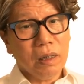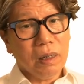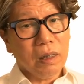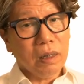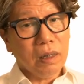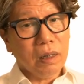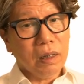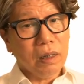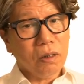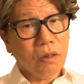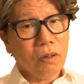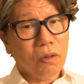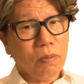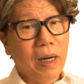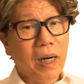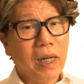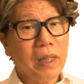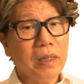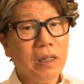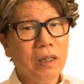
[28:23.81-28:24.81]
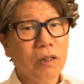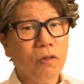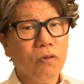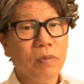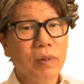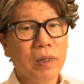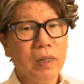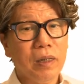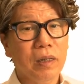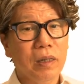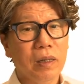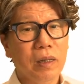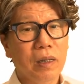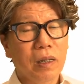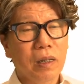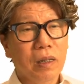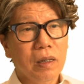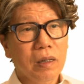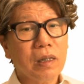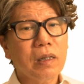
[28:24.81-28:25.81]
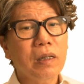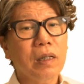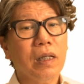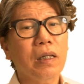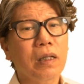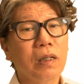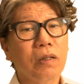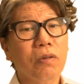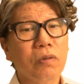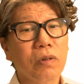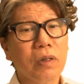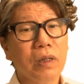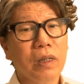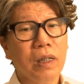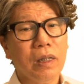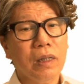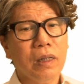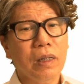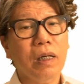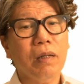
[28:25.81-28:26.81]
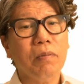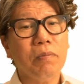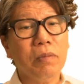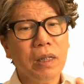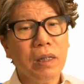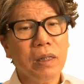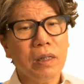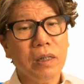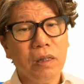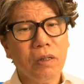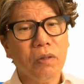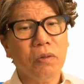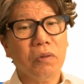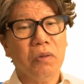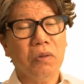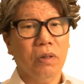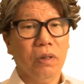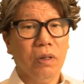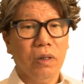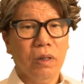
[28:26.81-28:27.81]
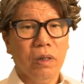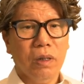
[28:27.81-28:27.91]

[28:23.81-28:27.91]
When balance is achieved, that ultimately amounts to TMJ treatment.